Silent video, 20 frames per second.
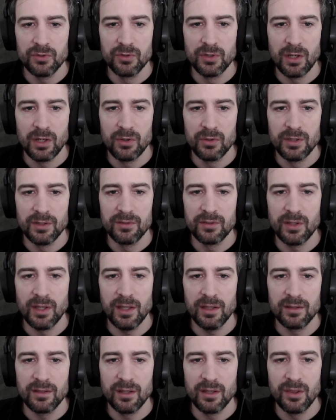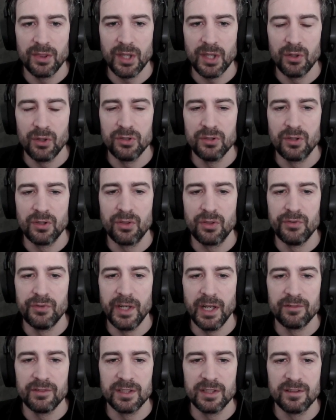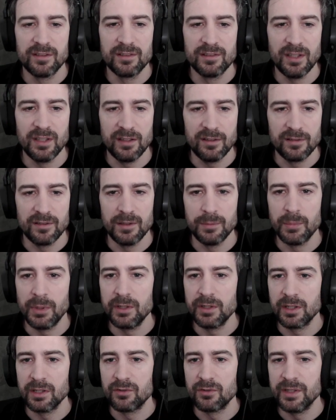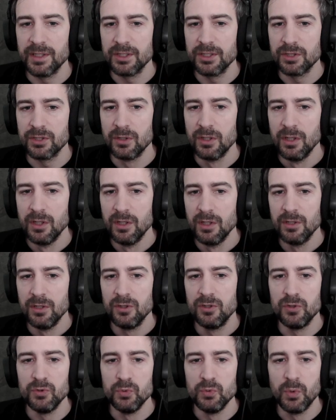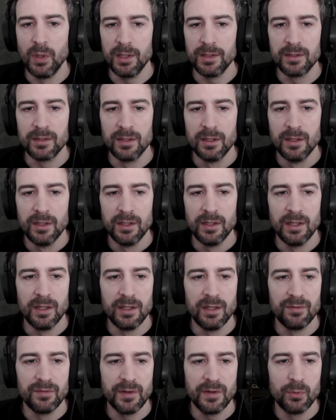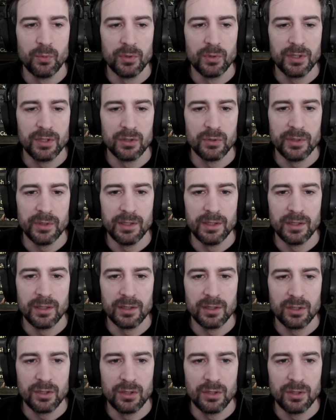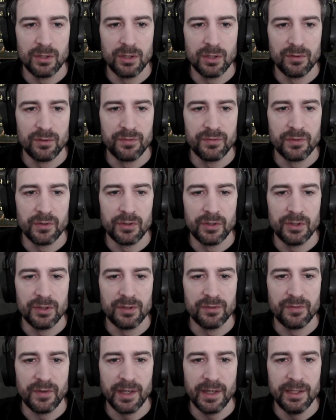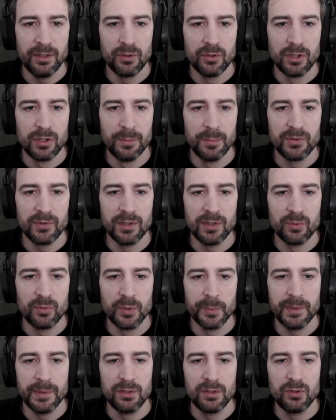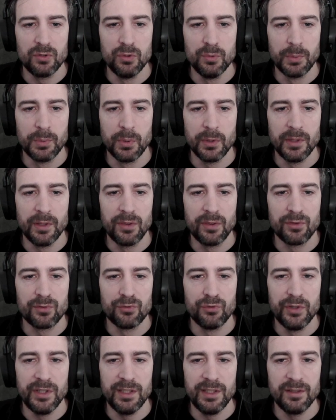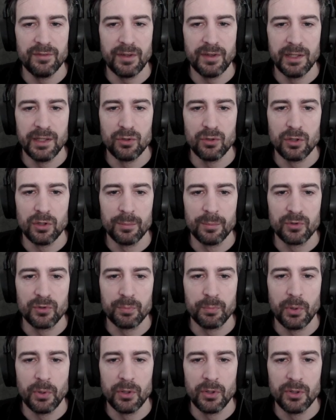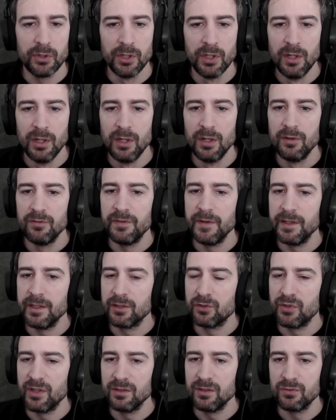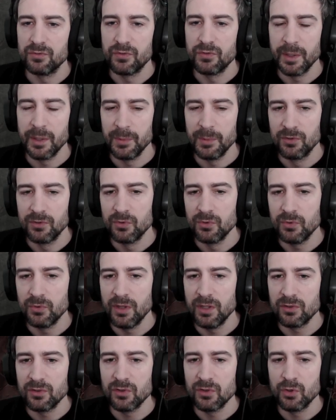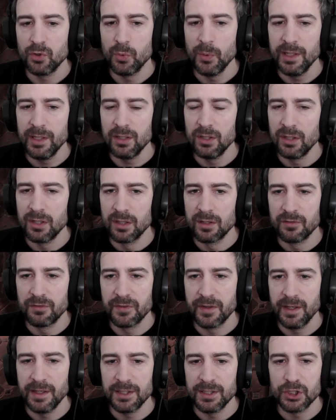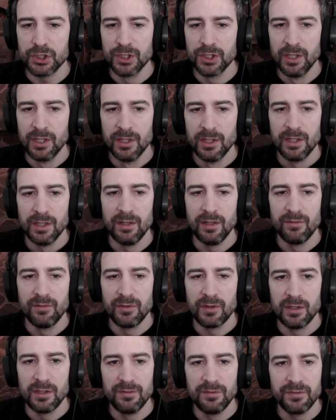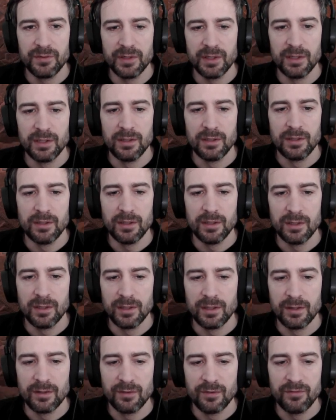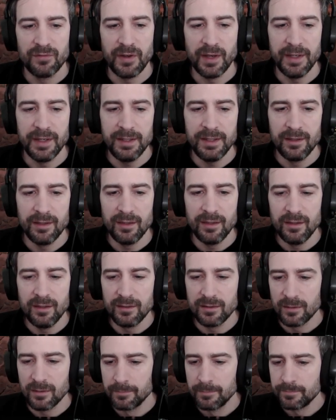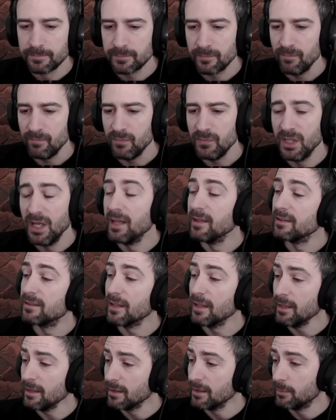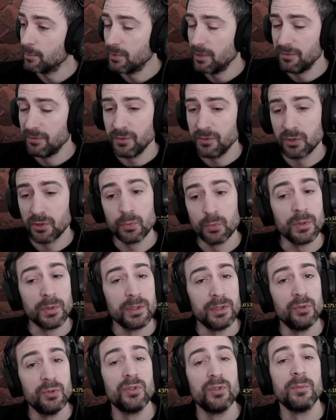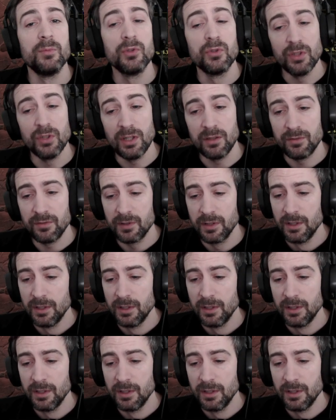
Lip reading: Now it's at 1,360 market ratio to 1. And if I would go in and go for Divine Orbs, it would be 2.3 Divine Orbs per Faded Crisis fragment. So there's quite a lot of cash involved in finding these and selling them if you don't want to use them yourself.